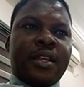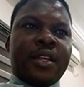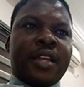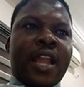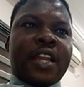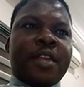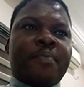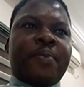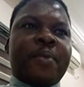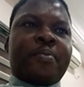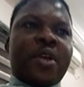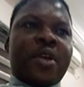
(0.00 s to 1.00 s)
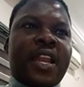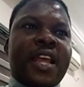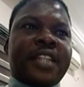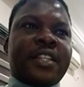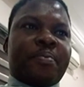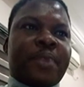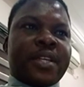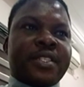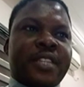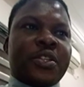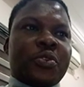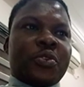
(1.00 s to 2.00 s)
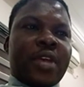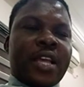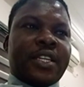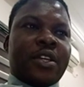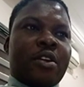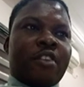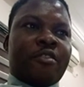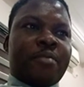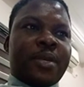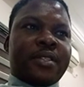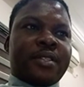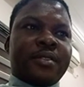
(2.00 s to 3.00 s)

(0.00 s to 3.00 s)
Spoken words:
Now, the people elect a president to head the government.